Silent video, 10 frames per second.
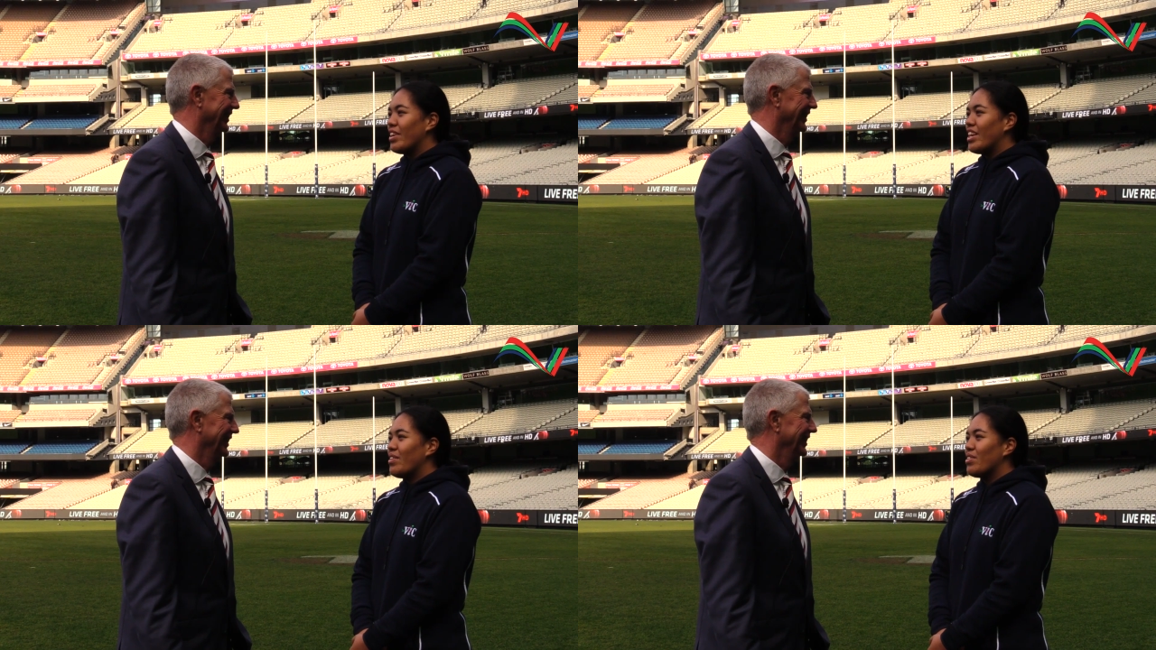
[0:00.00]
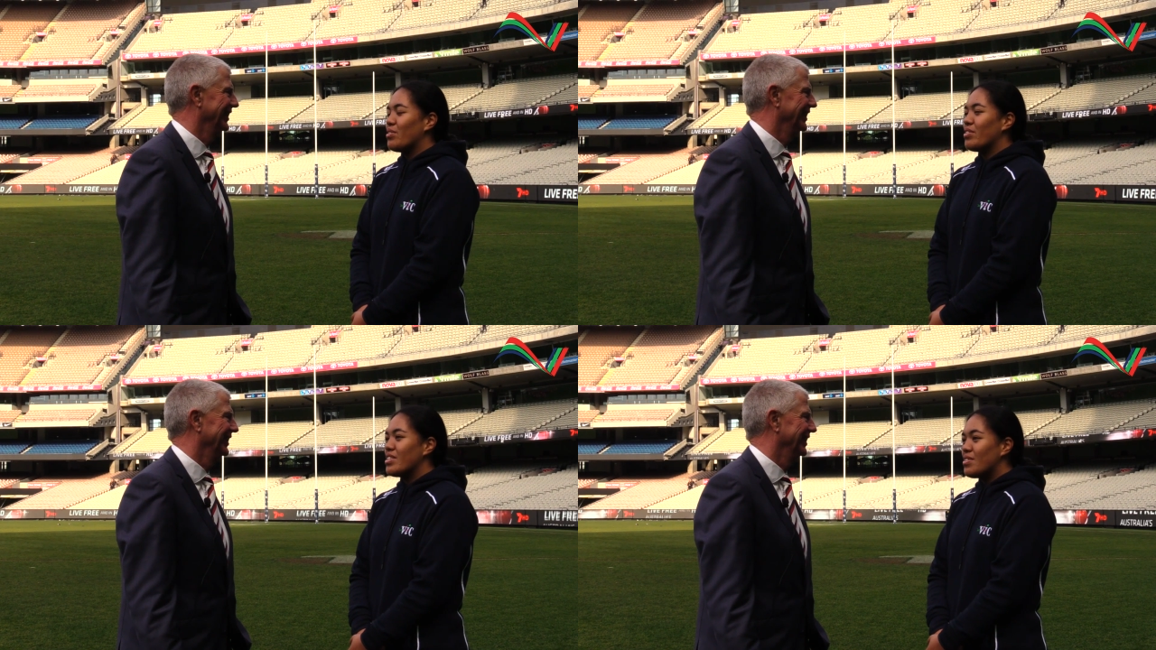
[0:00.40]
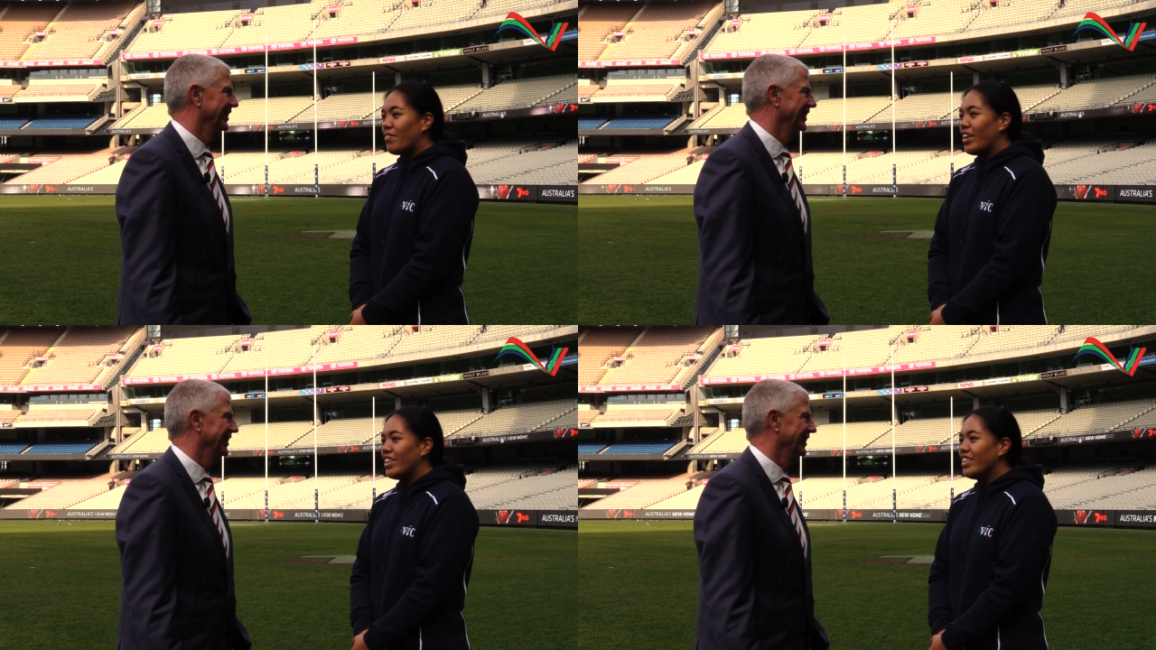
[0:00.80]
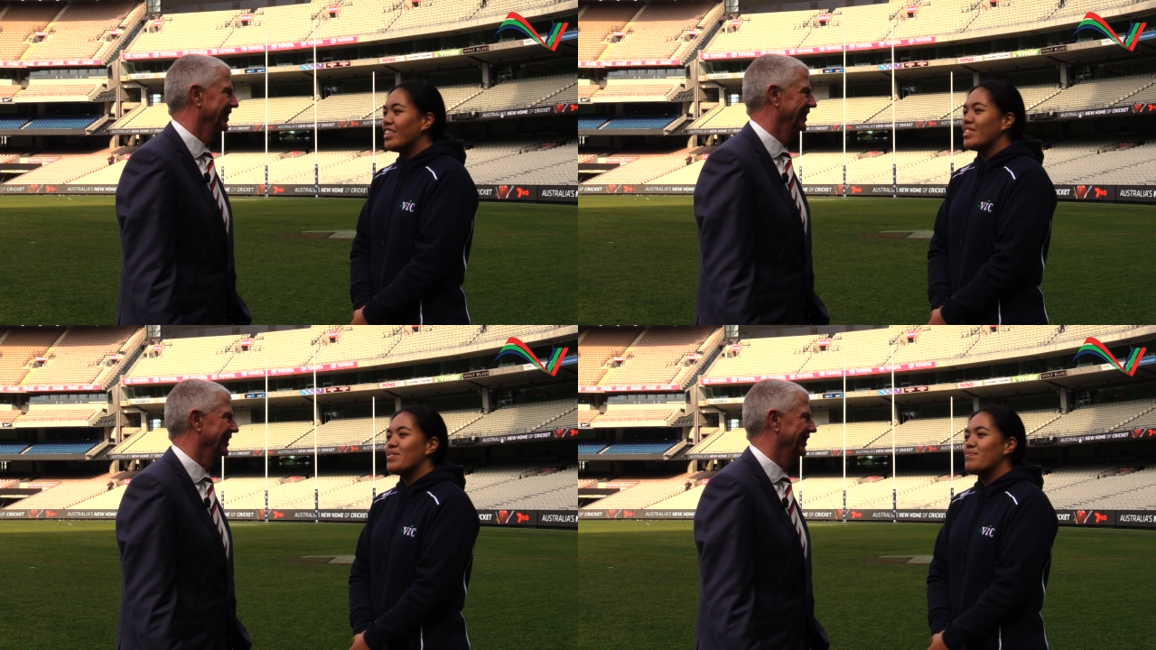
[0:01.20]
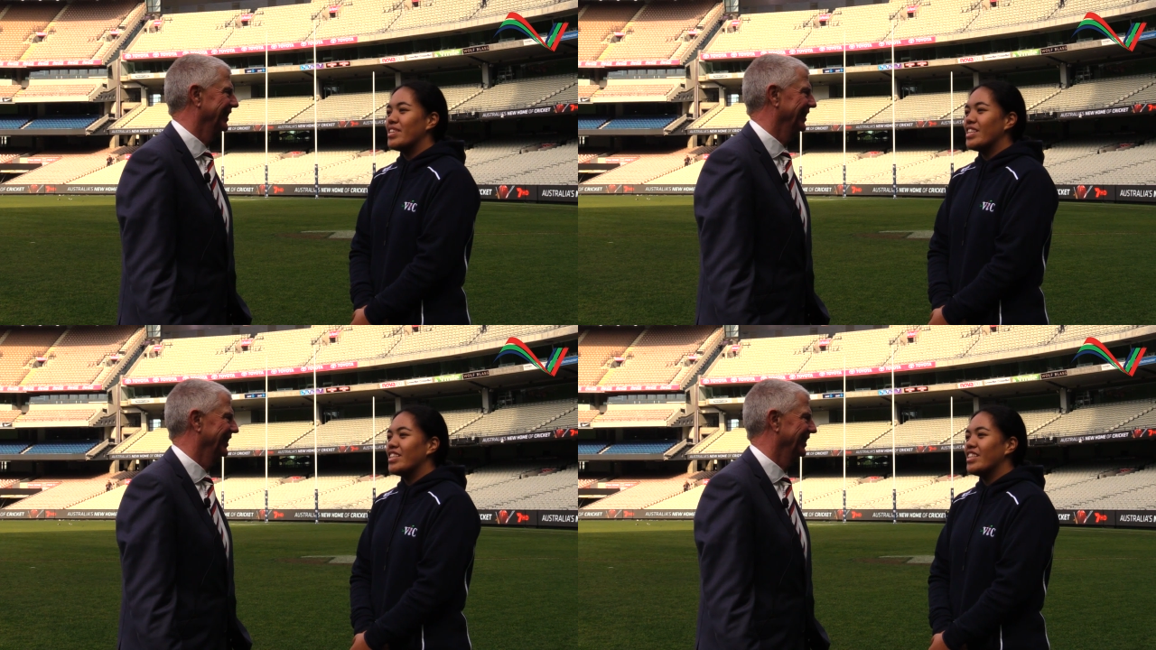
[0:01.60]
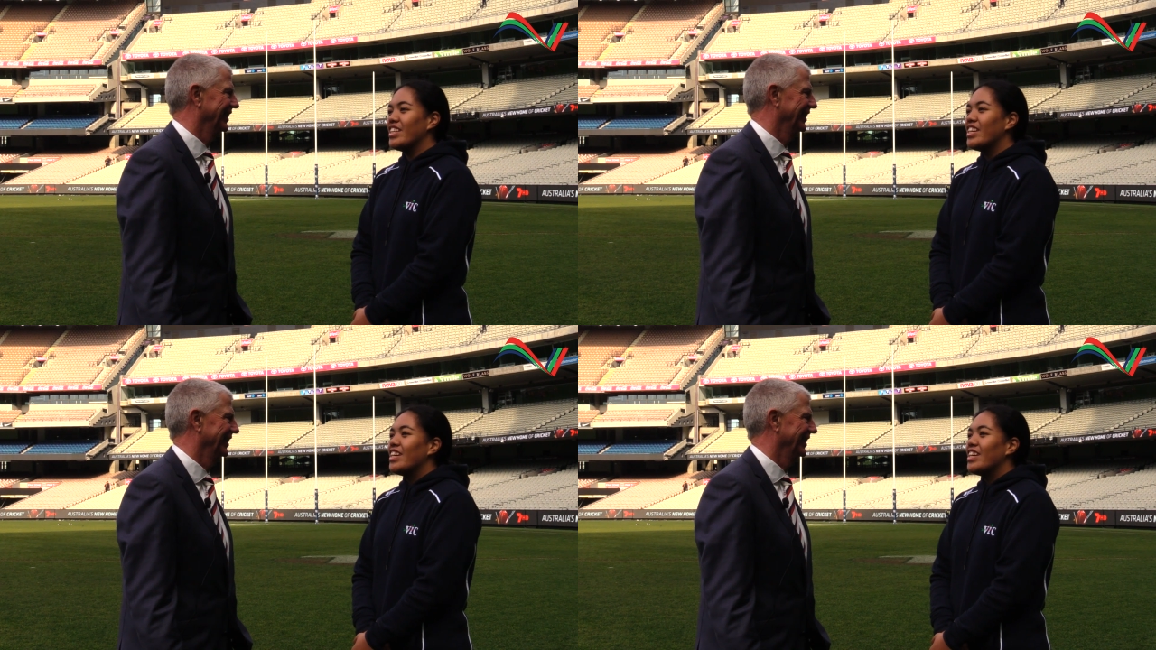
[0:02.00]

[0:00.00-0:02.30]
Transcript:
Speaker 1: me through this fund. It's been,